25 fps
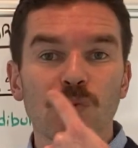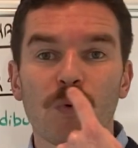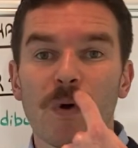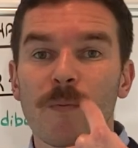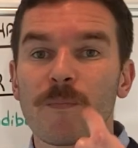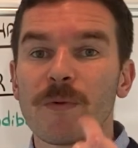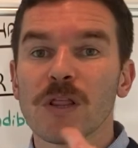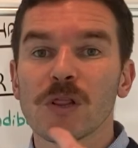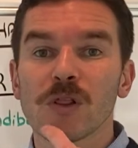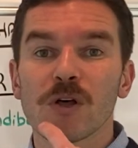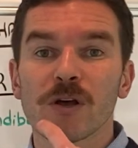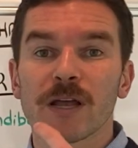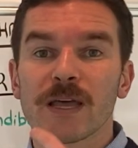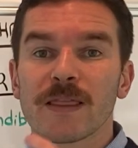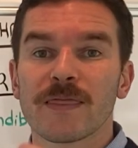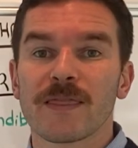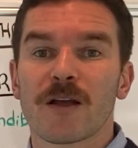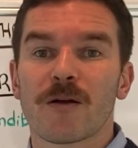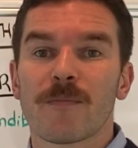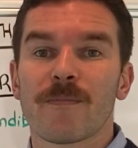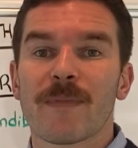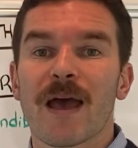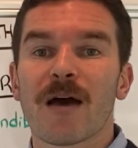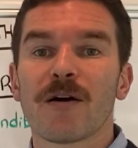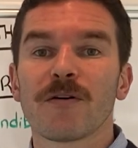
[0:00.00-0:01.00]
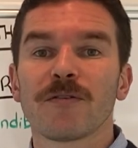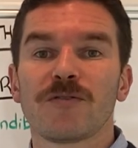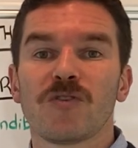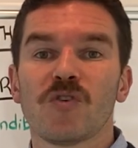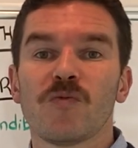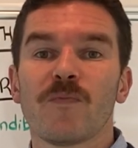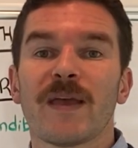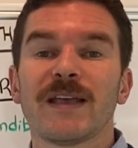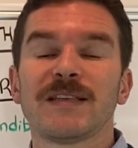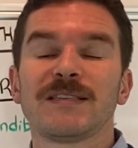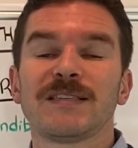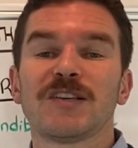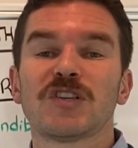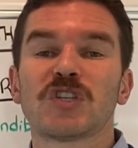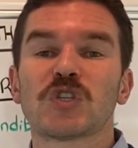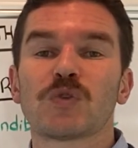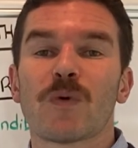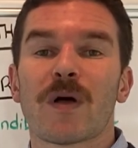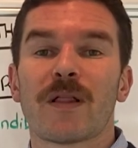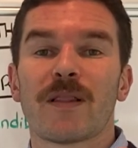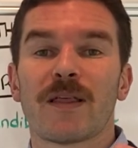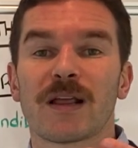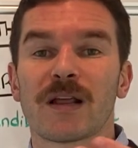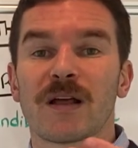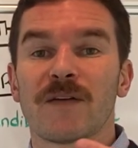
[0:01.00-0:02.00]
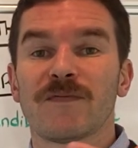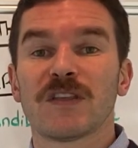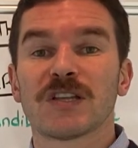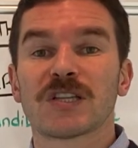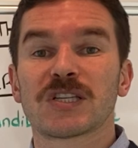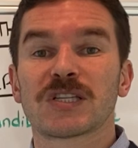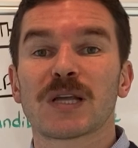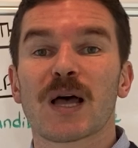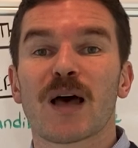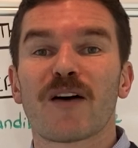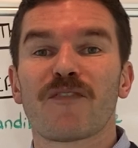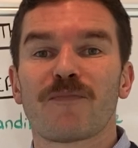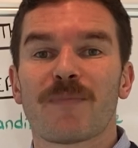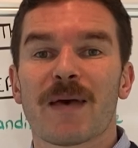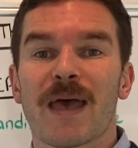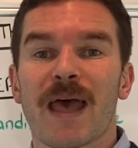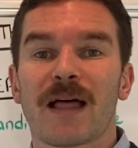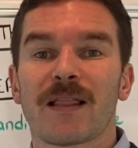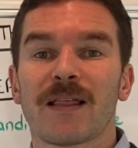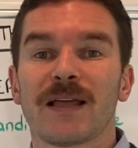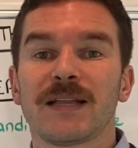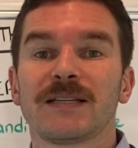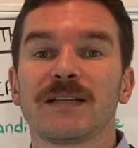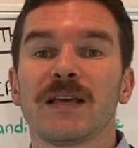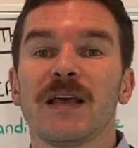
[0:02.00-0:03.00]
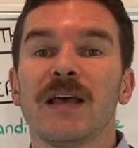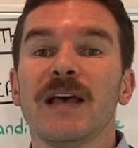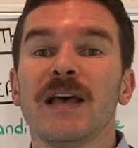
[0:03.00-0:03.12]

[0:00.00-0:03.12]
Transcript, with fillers: When we look in their mouth, you may see swelling of the soft palate,